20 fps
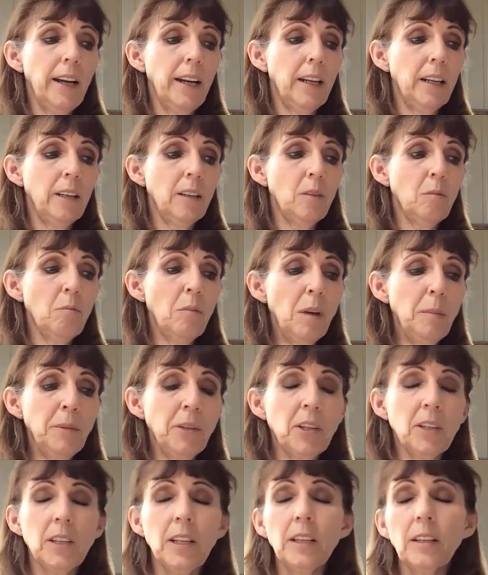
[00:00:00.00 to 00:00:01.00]
and
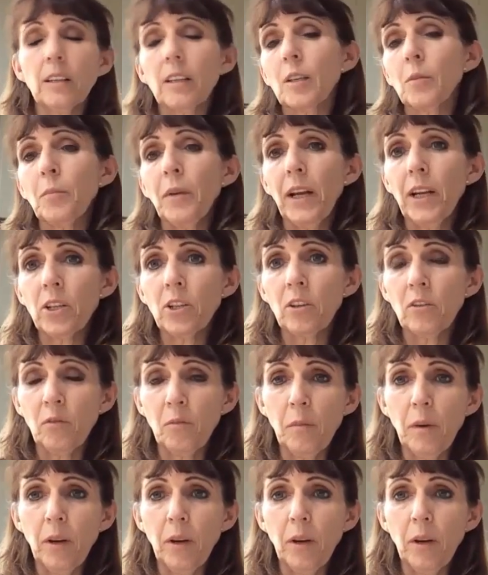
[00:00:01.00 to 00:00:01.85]
maybe just a little splash of